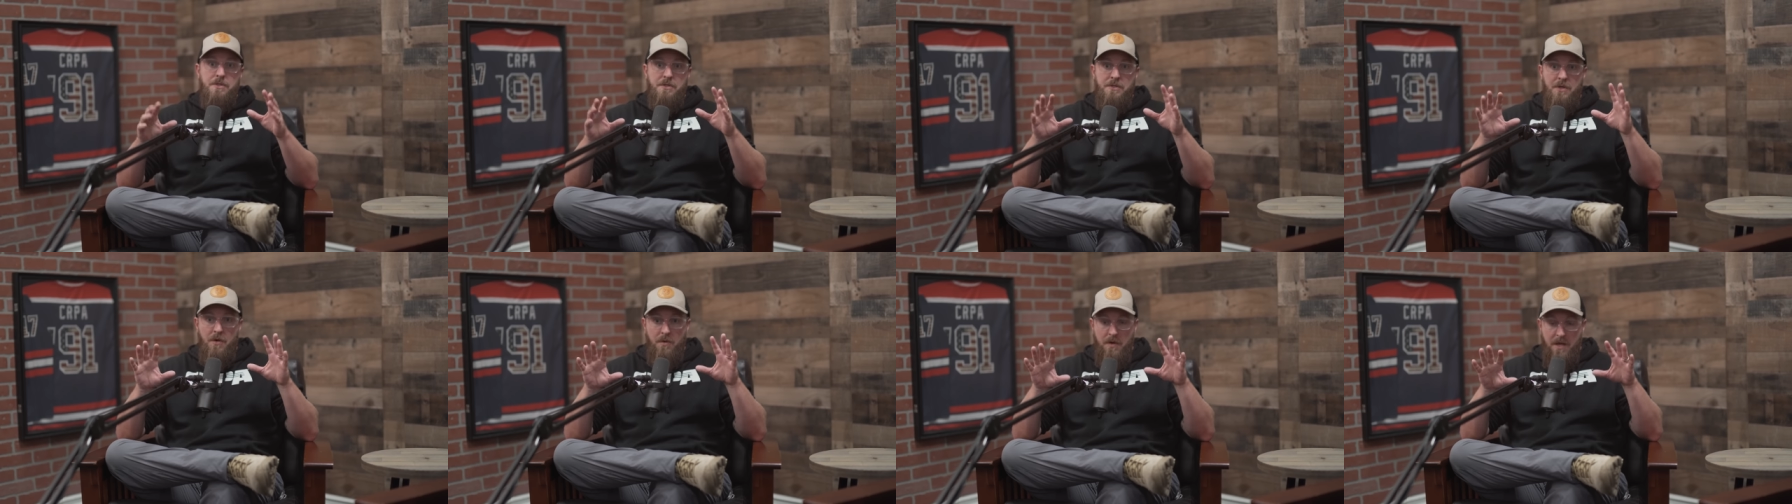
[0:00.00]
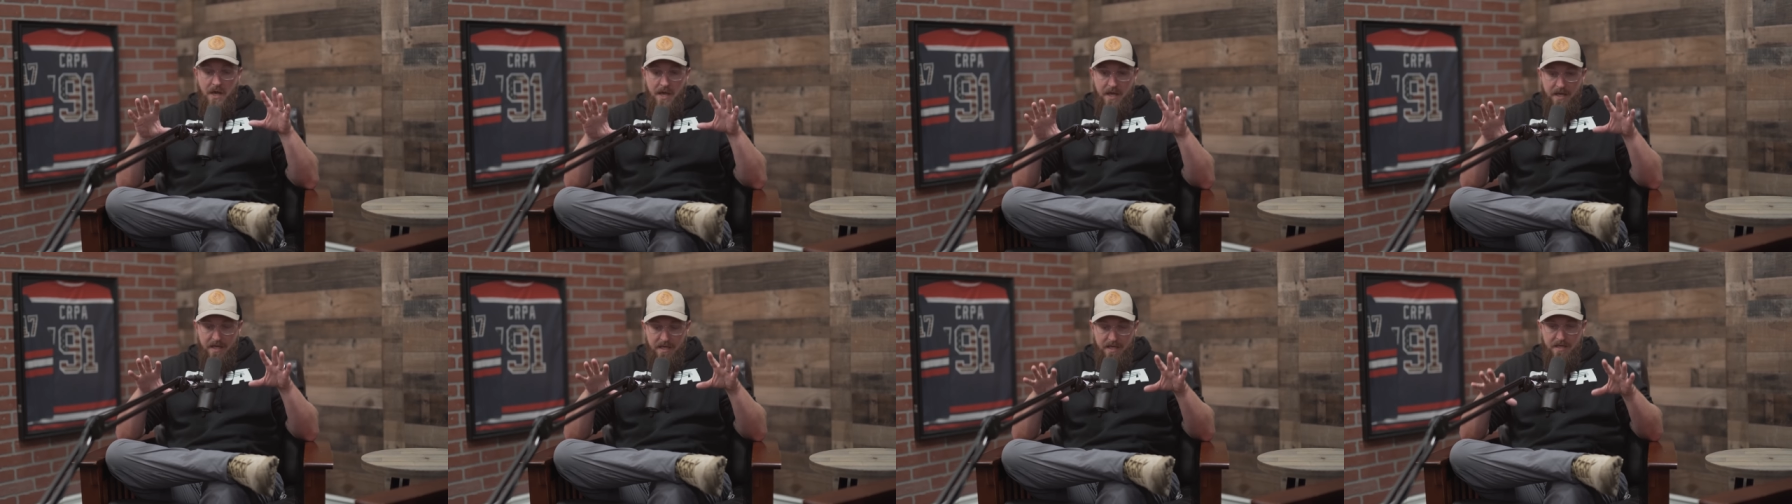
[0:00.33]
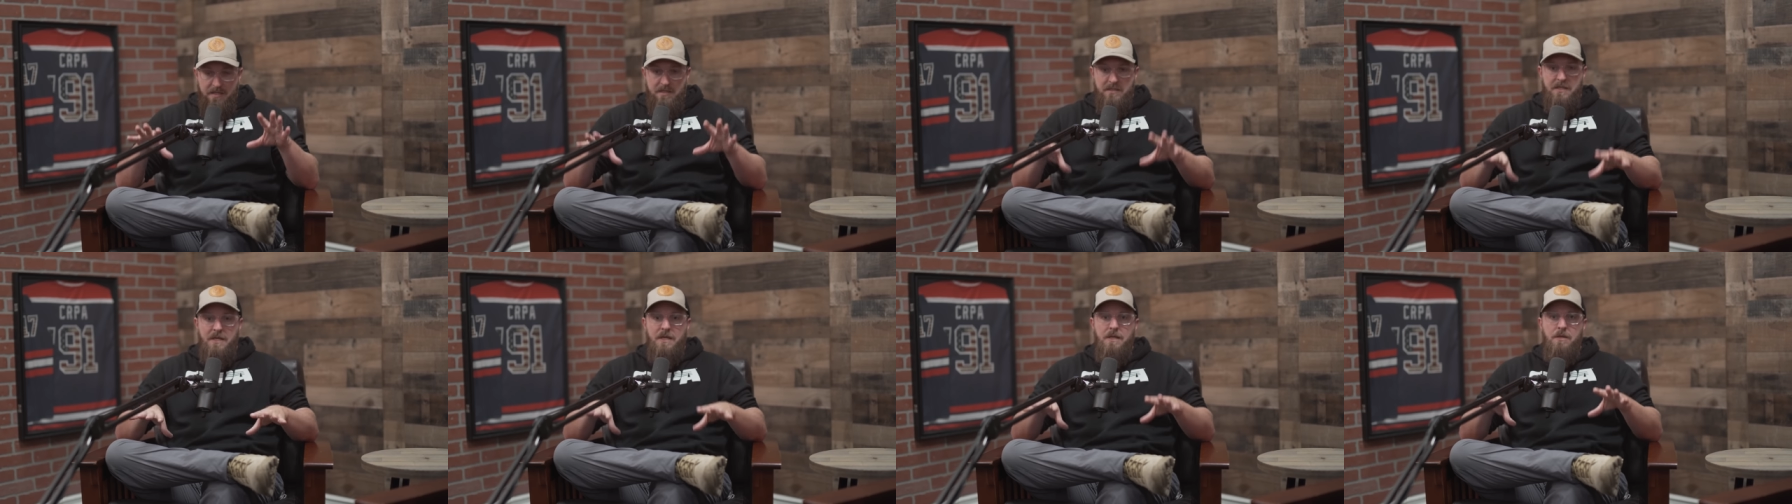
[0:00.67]
so he
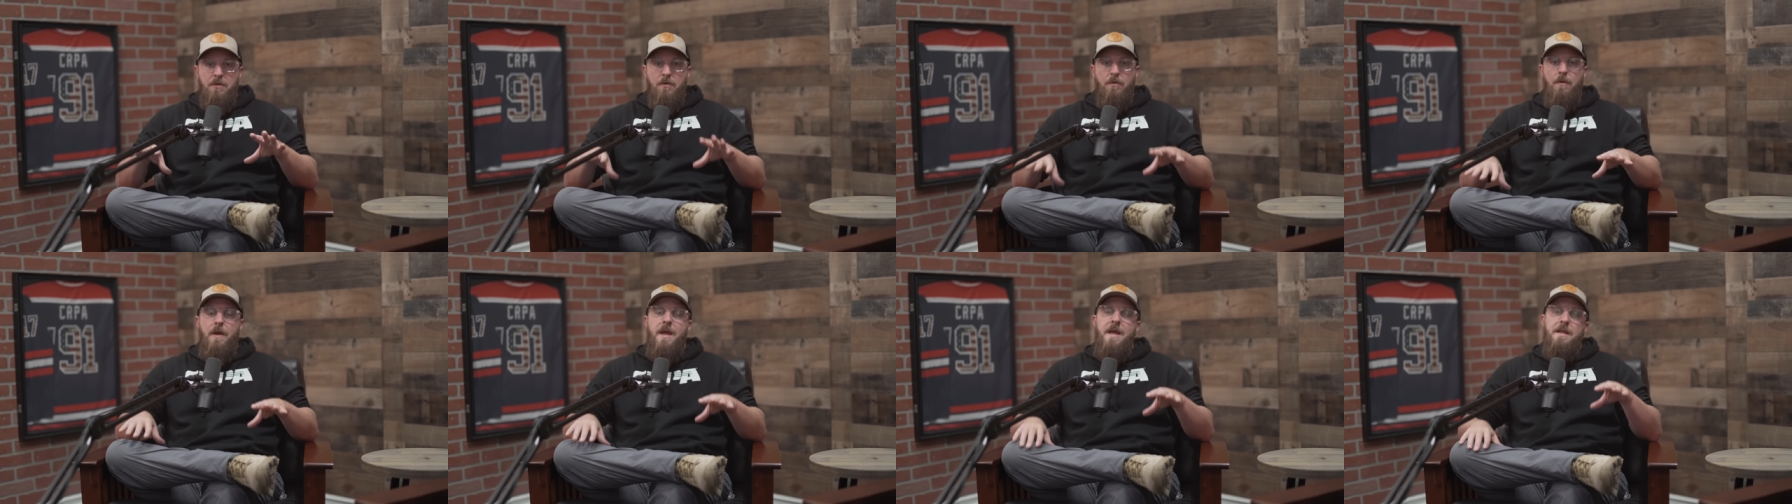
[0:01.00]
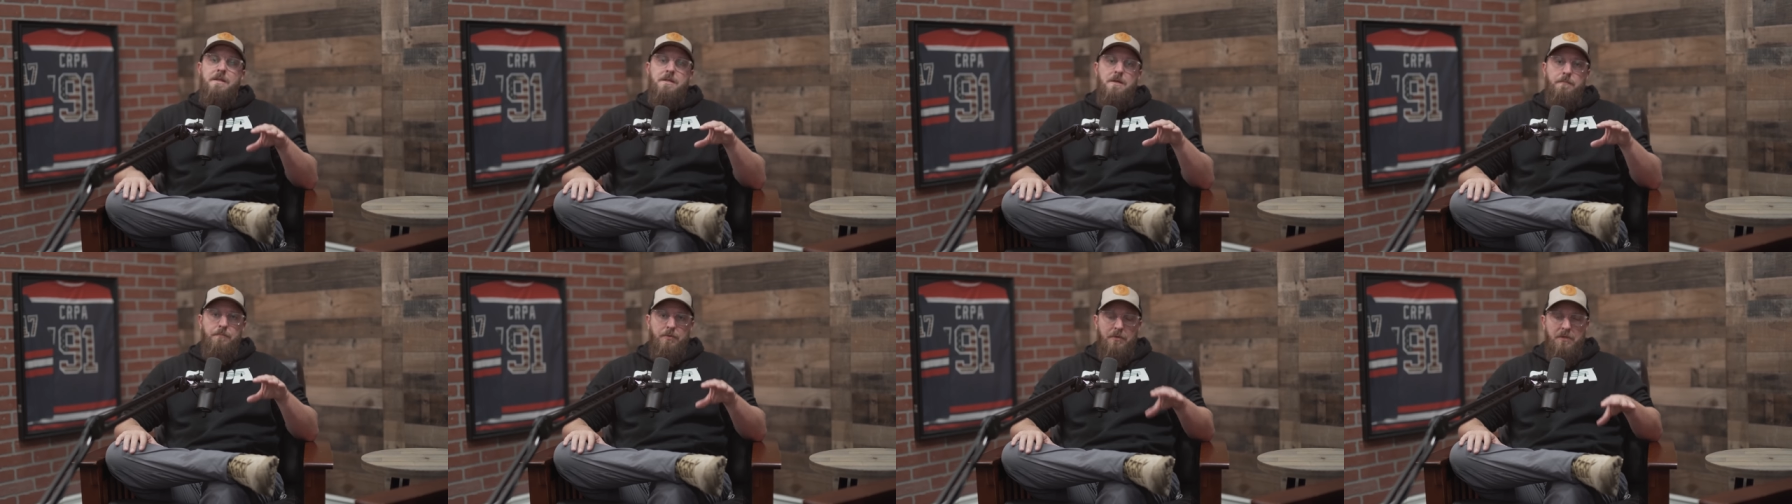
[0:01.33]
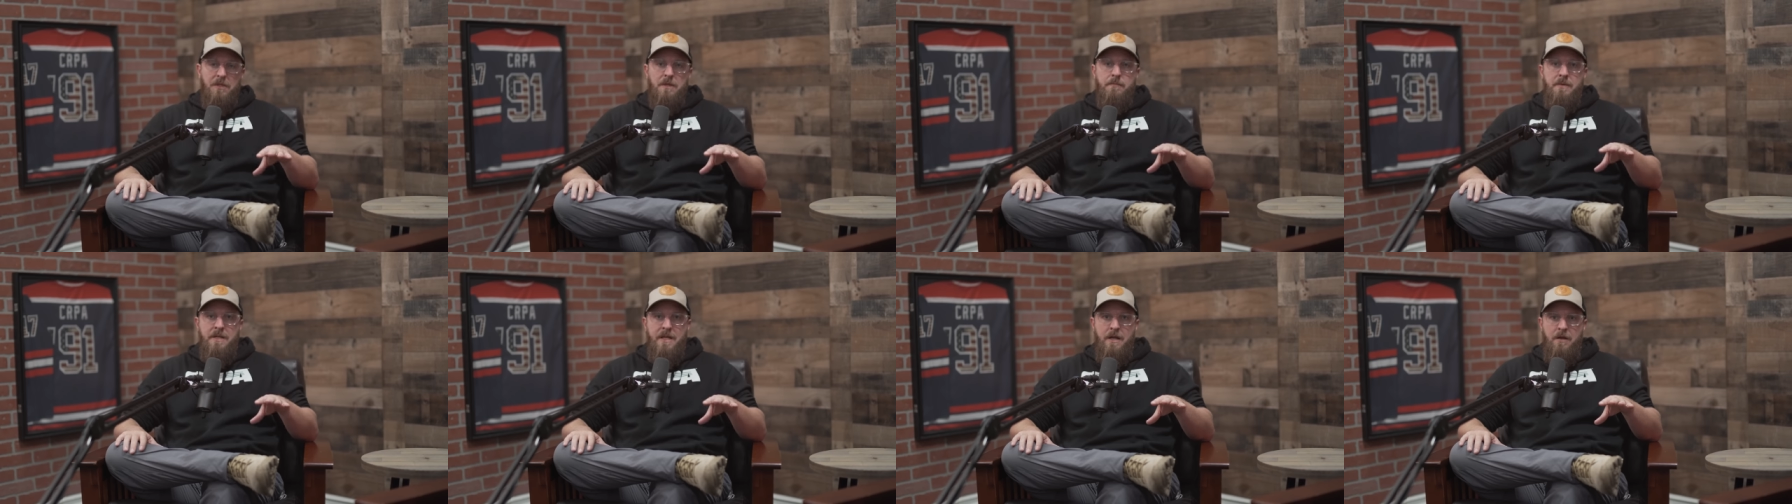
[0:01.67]
did grant a
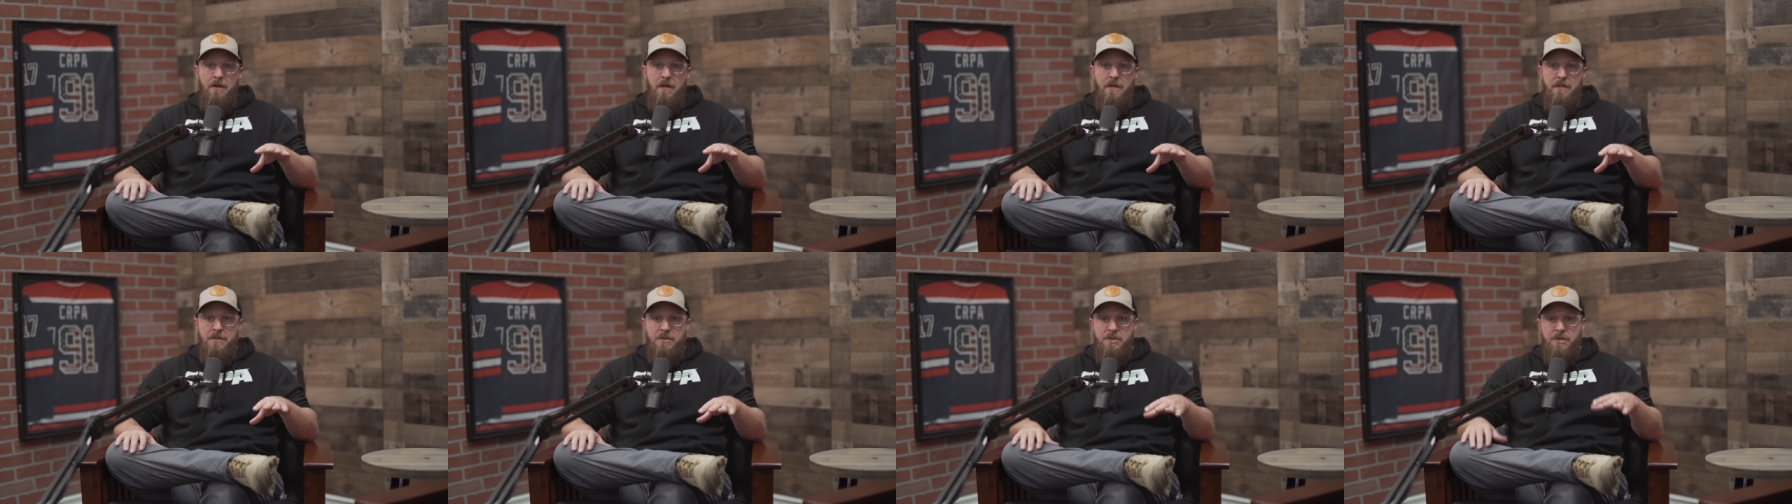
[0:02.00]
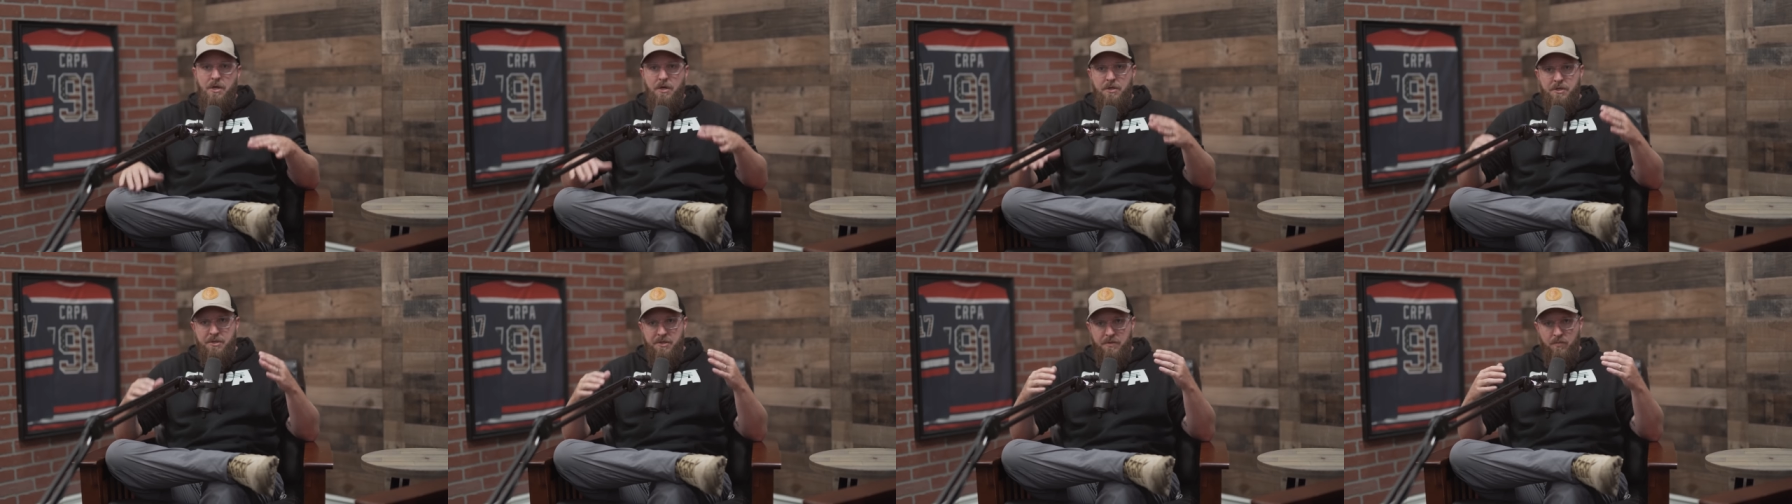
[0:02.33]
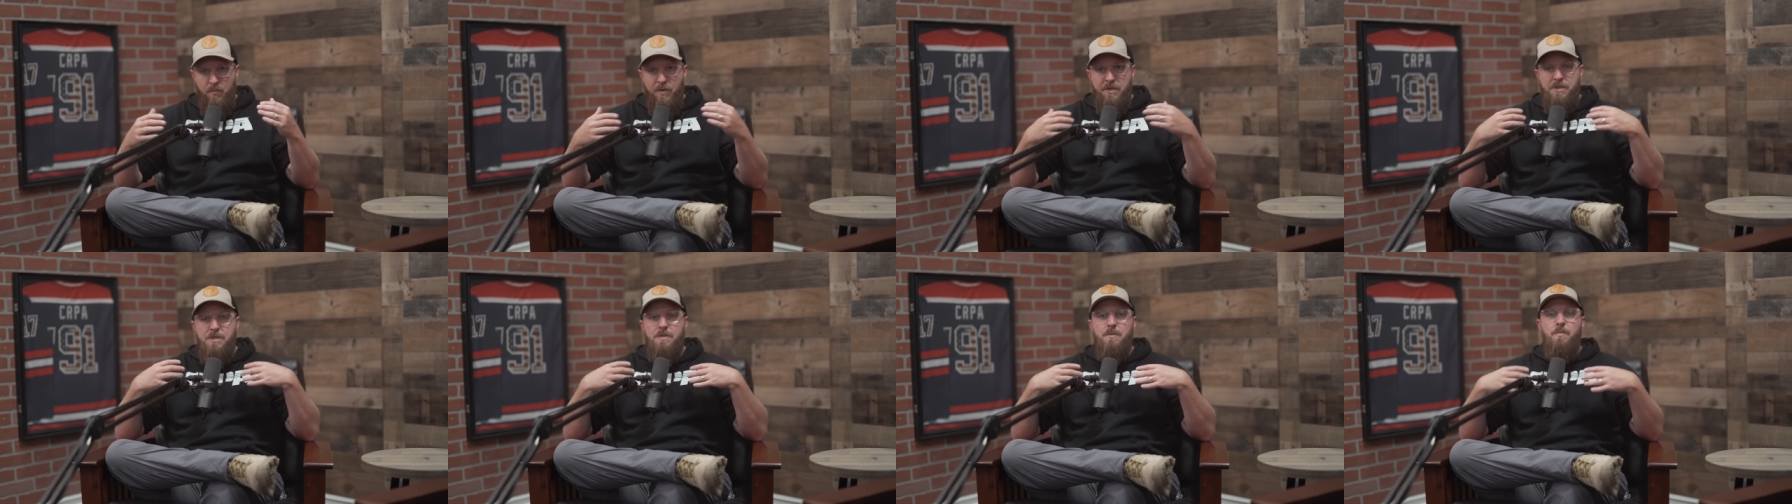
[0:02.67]
preliminary injunction,
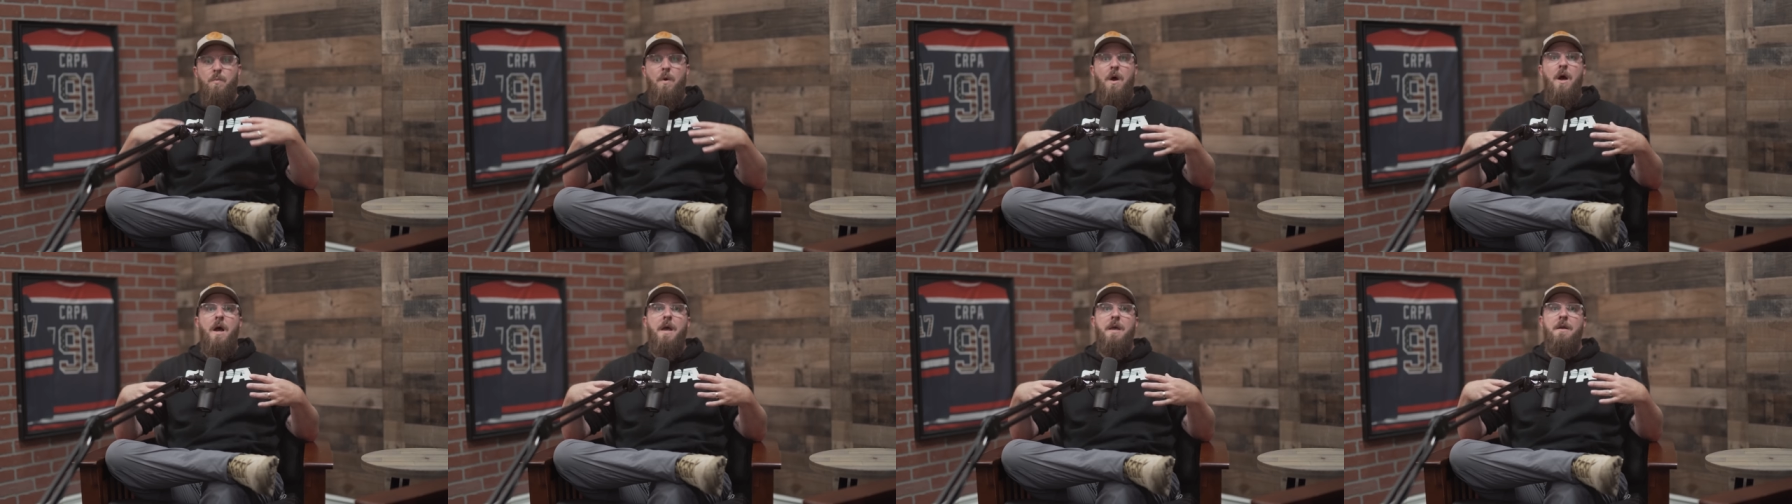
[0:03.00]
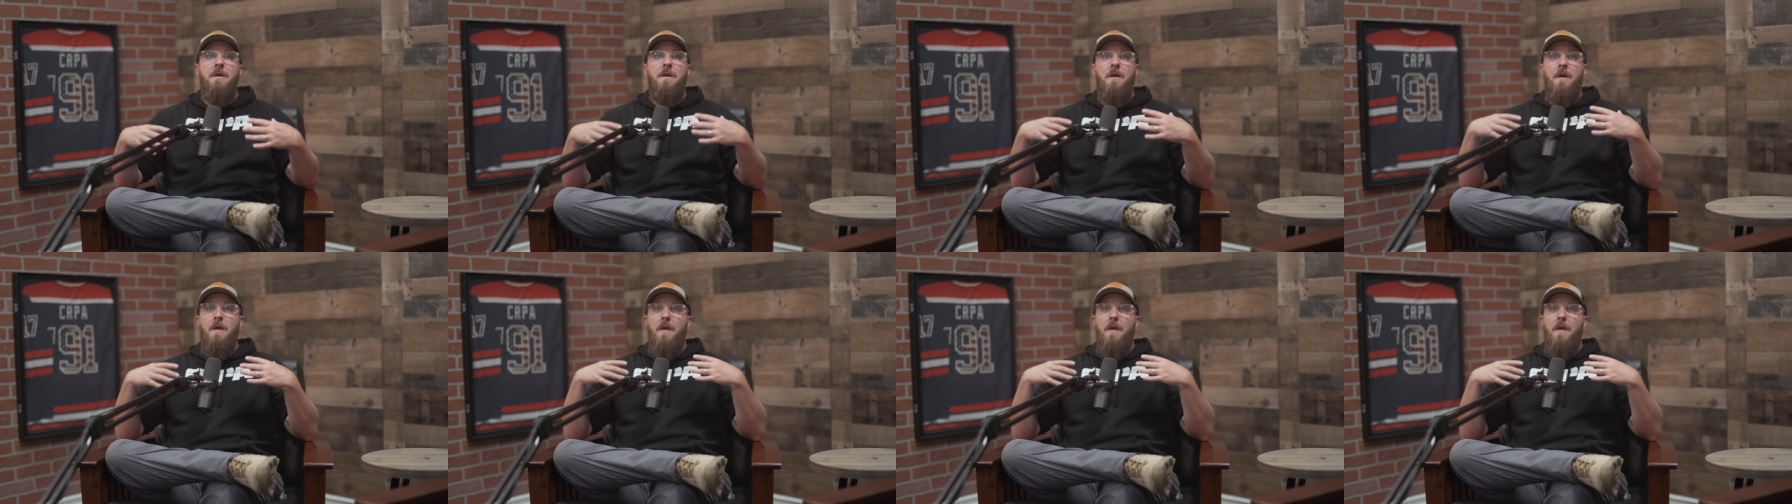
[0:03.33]
which is why